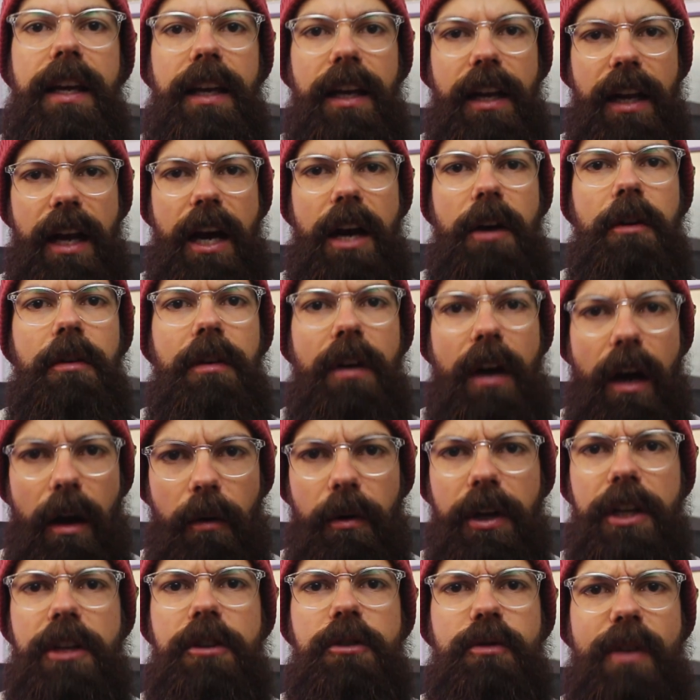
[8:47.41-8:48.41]
You know, I
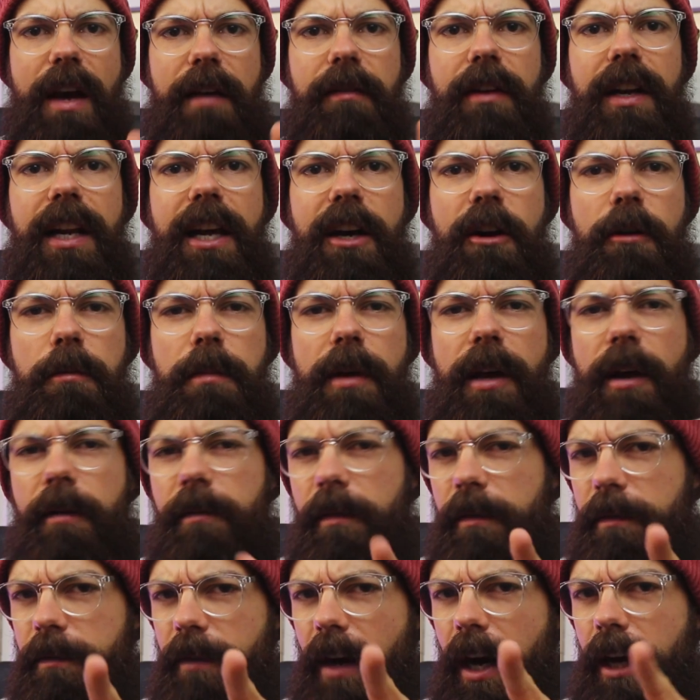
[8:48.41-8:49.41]
want you to have a little bit
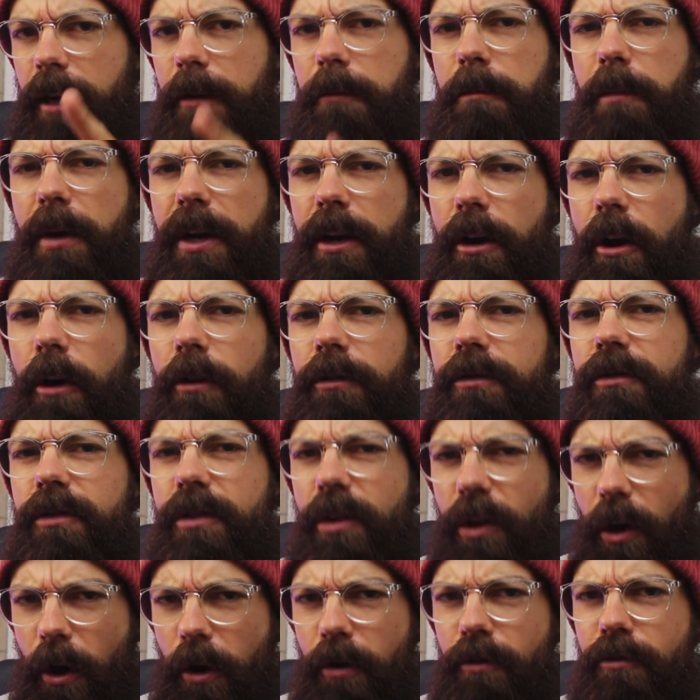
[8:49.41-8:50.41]
of fun, but not
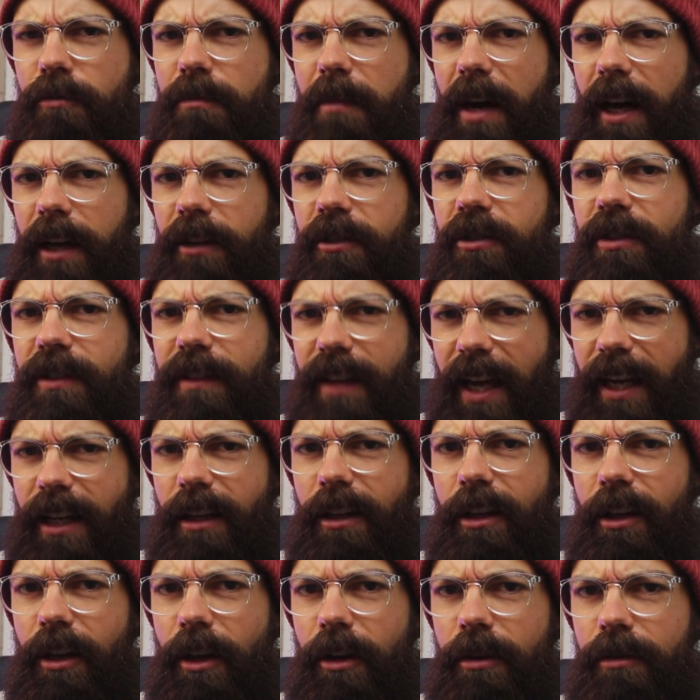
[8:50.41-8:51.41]
too much,
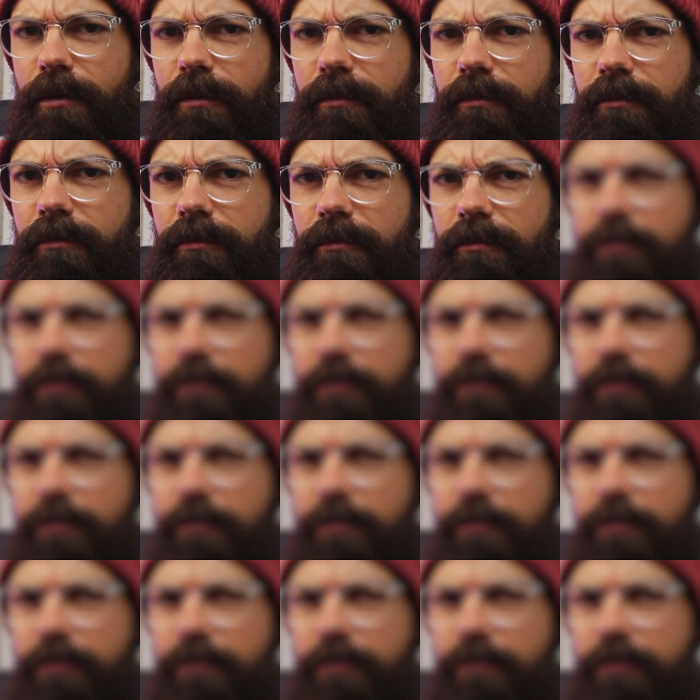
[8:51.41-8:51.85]
thank you.